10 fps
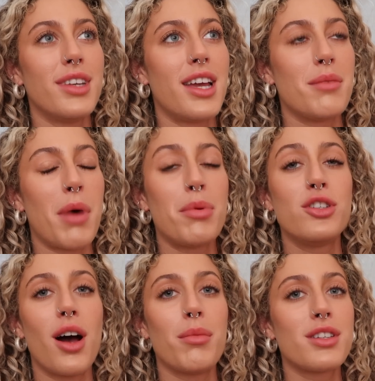in my
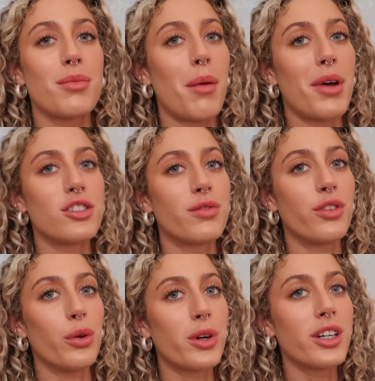pajamas on my bedroom
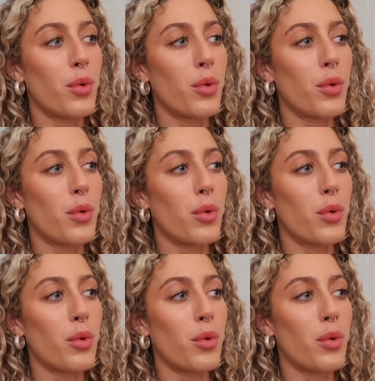floor,